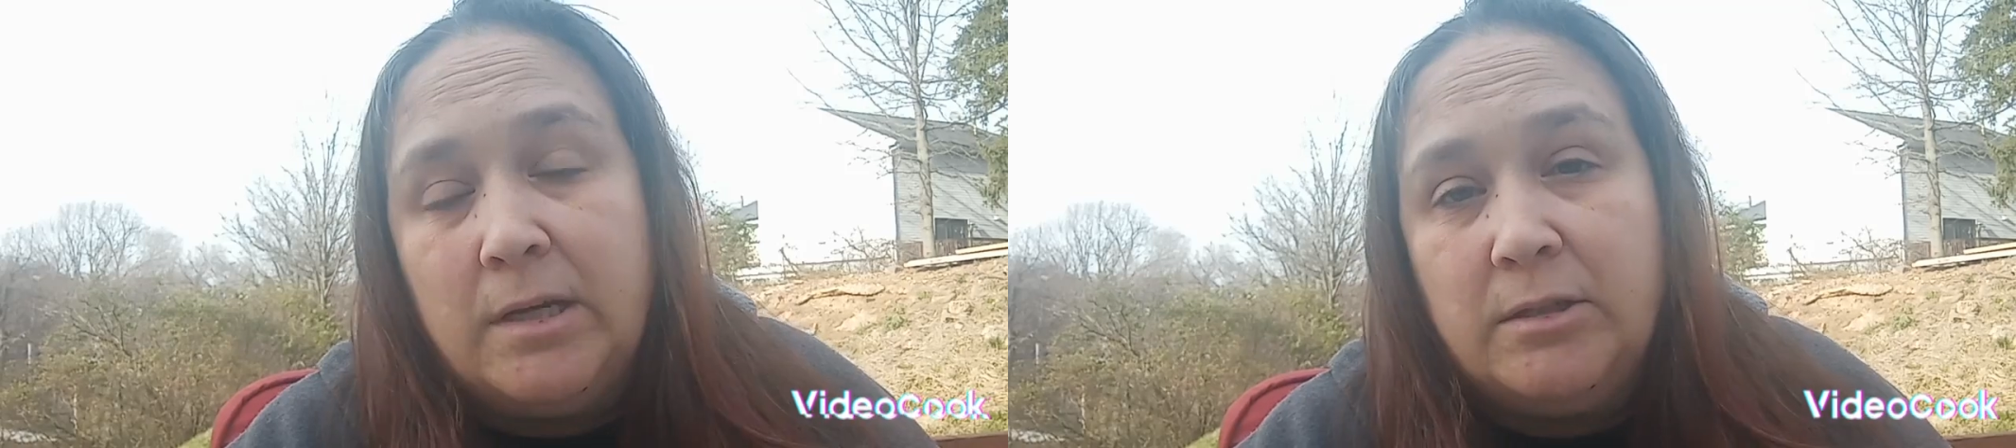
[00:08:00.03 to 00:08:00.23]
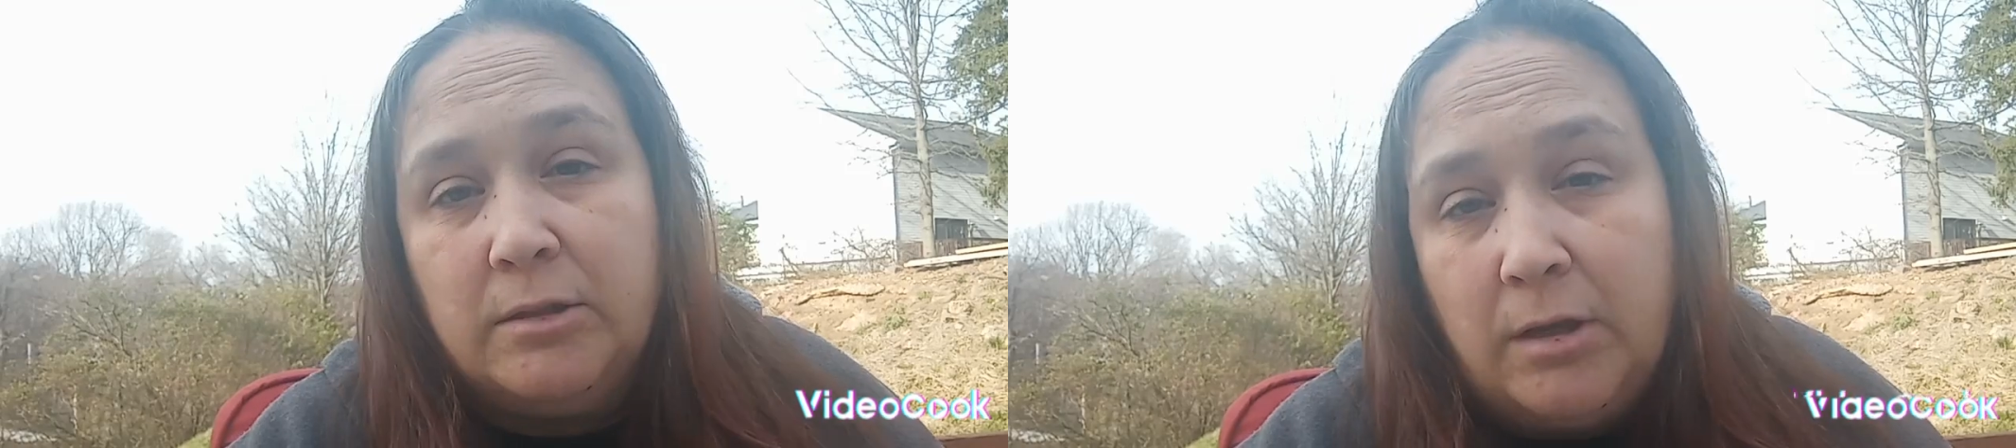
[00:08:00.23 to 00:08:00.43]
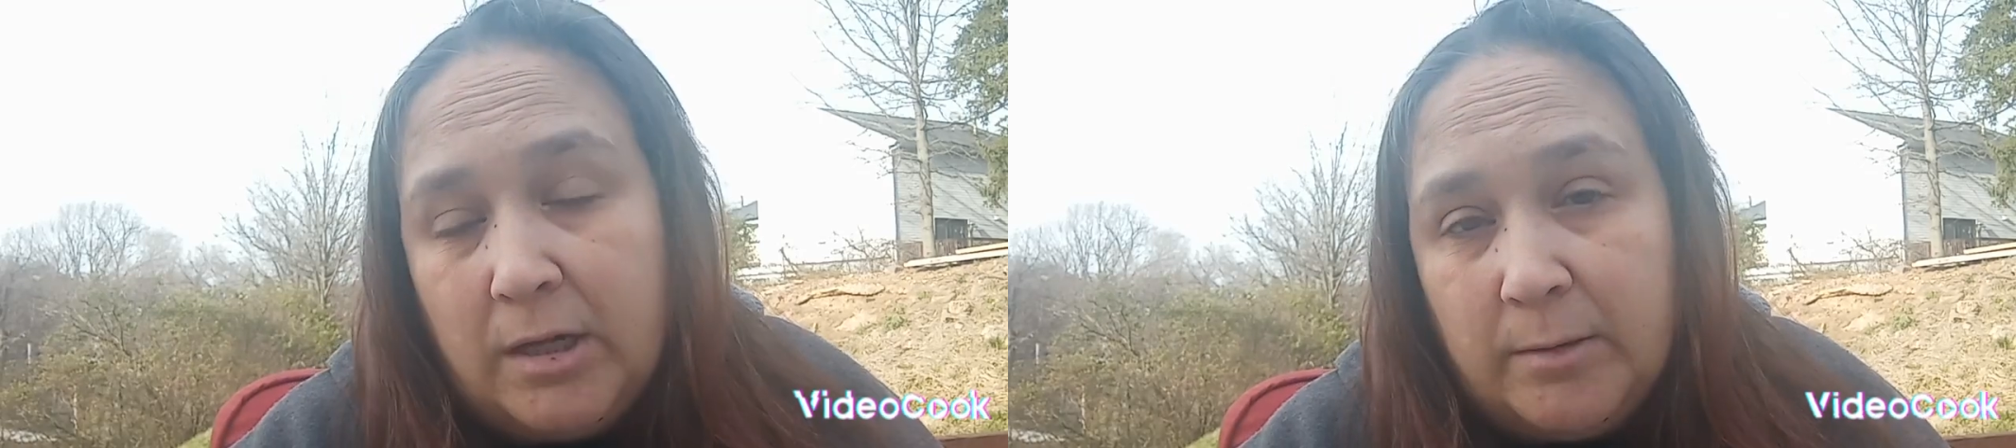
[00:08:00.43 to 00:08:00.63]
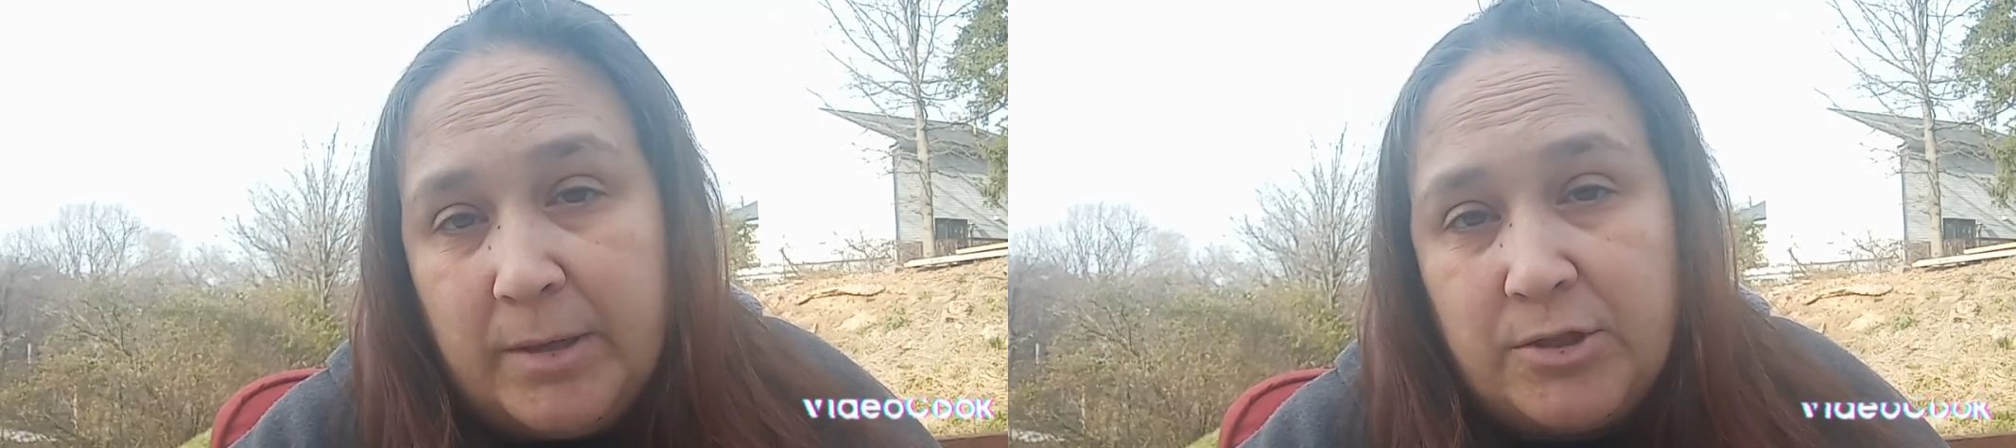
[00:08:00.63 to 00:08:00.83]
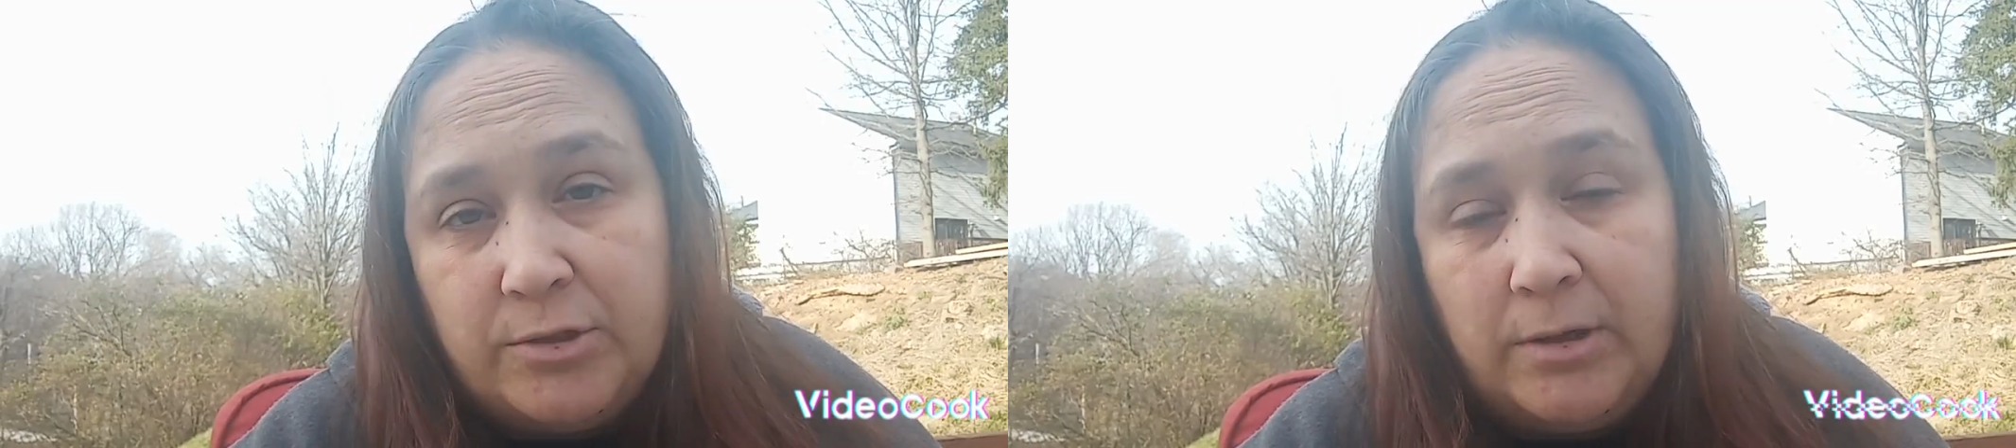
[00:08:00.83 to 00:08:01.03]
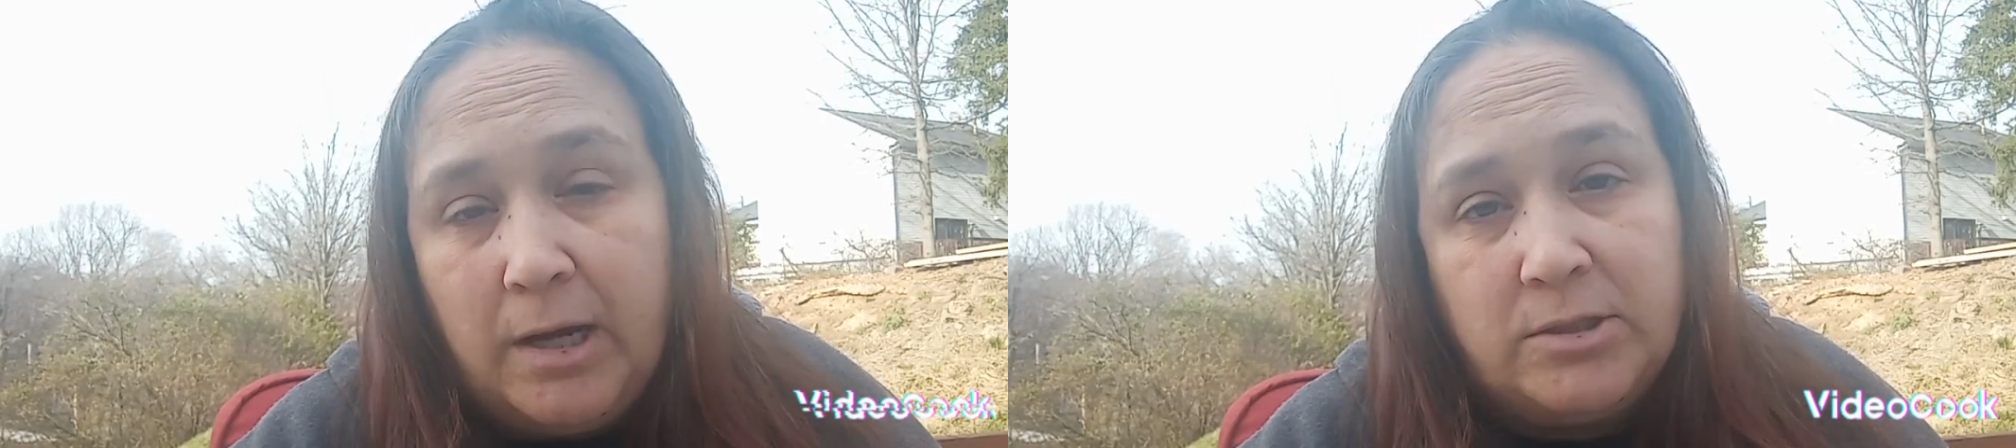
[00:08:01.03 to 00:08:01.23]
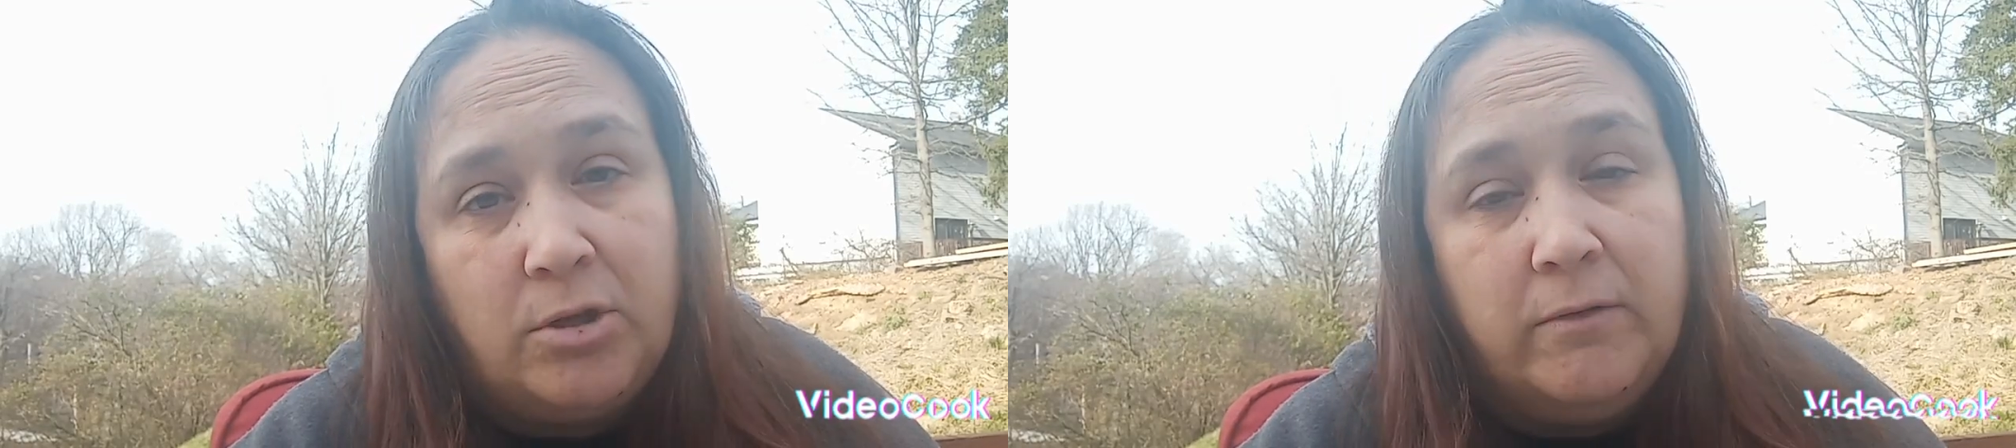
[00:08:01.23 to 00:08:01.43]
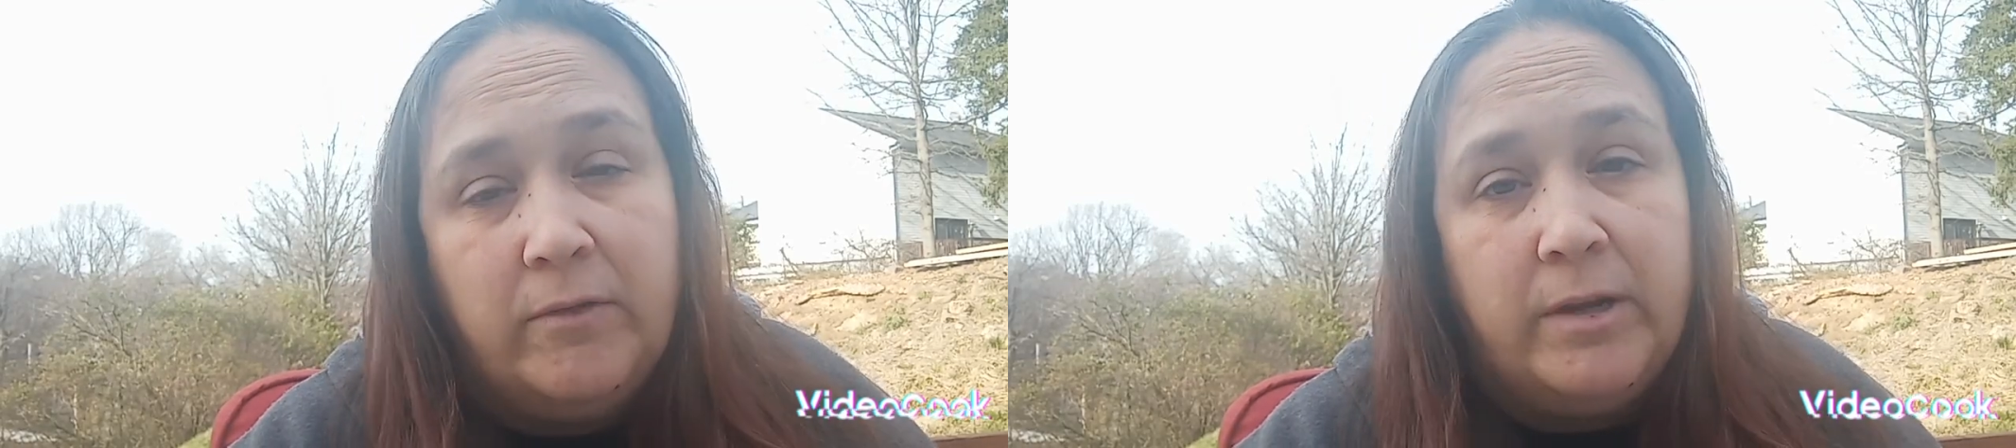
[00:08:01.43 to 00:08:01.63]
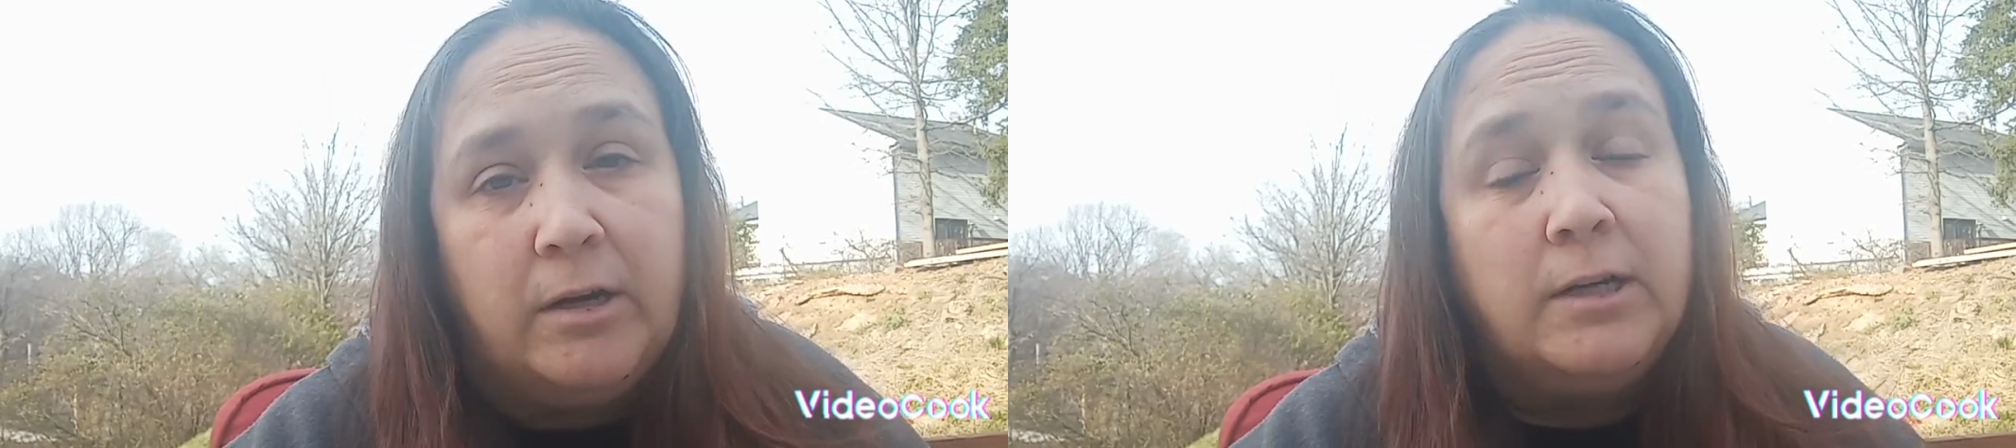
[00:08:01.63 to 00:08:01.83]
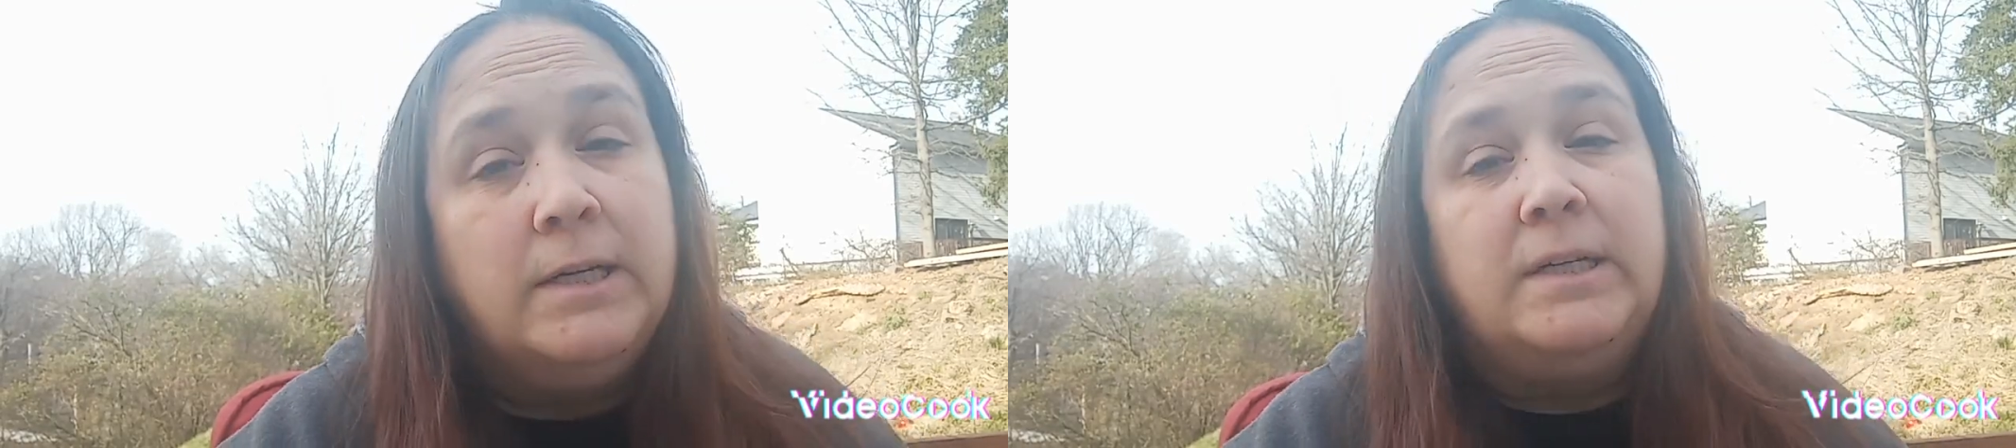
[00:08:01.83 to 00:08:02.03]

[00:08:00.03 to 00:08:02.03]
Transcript: and Yolanda, make sure you guys go over there